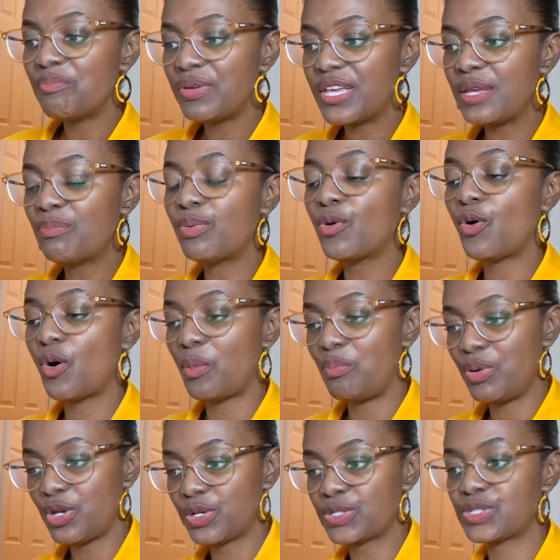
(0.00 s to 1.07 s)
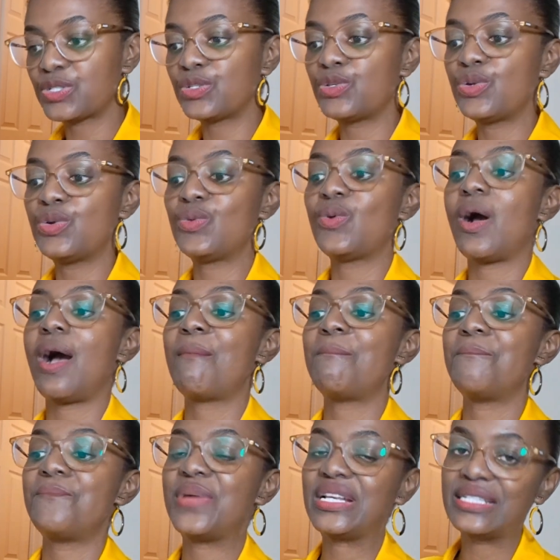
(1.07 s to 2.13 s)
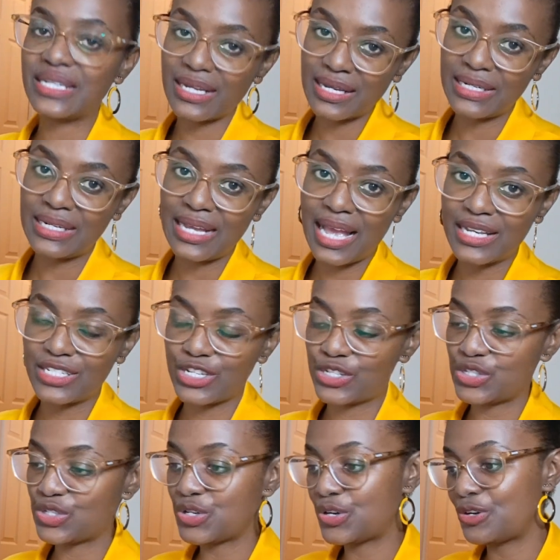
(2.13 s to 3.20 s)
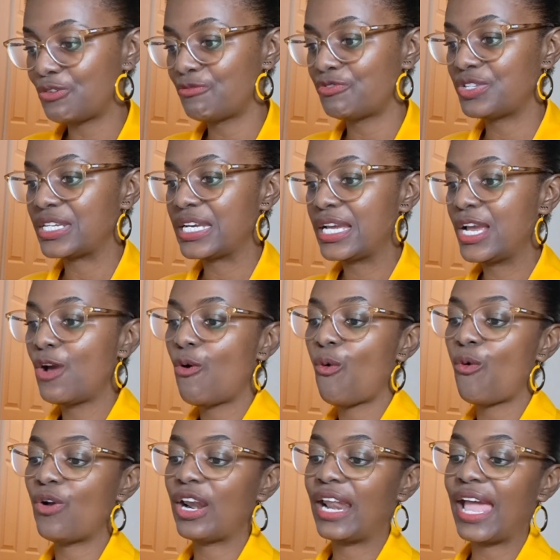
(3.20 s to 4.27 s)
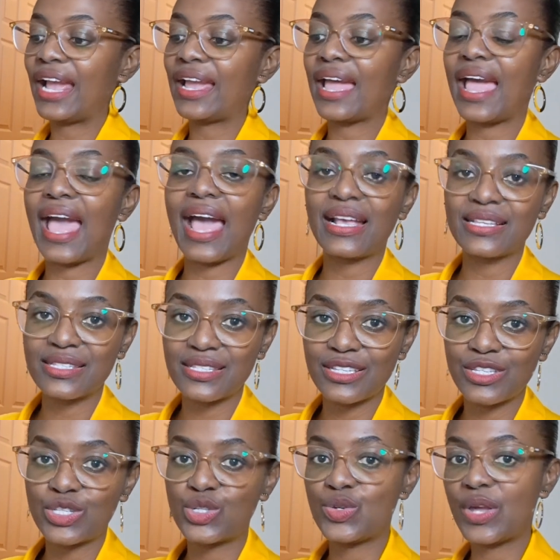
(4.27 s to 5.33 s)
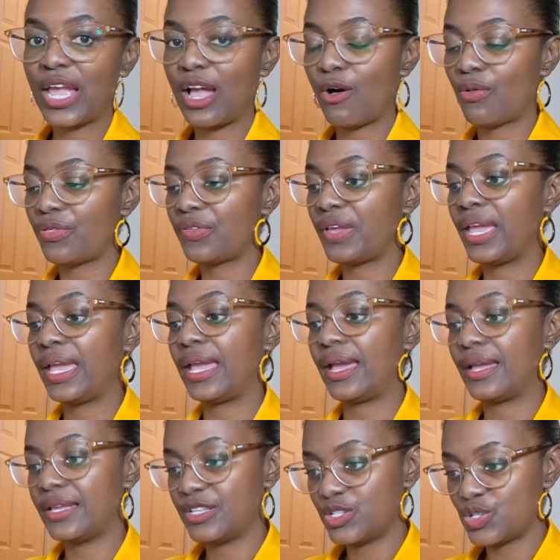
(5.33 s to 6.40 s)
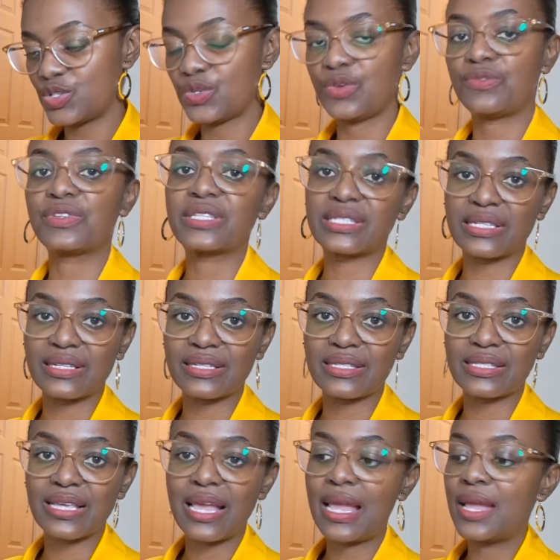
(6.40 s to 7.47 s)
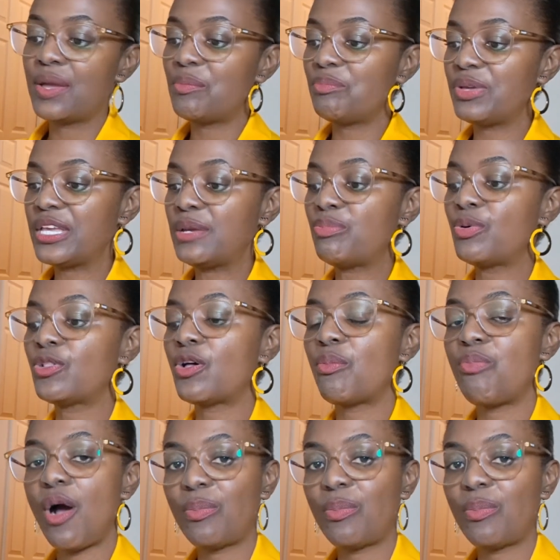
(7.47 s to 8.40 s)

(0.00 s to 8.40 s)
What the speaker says: People or person who are medically underserved or lack access to healthcare services. People or